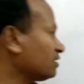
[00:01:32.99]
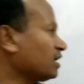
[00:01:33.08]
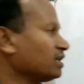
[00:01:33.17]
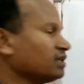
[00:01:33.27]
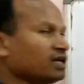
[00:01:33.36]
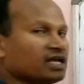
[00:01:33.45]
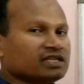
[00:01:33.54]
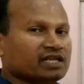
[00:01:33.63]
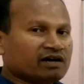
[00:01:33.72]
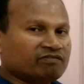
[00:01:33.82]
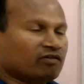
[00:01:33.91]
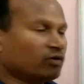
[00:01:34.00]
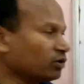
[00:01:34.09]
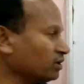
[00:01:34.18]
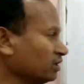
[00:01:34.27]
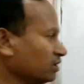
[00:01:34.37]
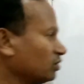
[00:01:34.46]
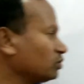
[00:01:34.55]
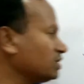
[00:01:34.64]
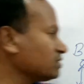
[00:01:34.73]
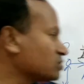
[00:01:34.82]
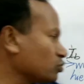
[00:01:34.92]
And therefore
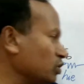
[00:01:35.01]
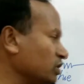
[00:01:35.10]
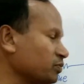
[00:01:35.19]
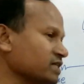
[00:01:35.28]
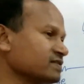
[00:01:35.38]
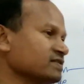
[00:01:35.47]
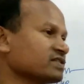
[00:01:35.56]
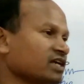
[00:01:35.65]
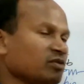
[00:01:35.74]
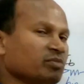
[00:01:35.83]
these two equations can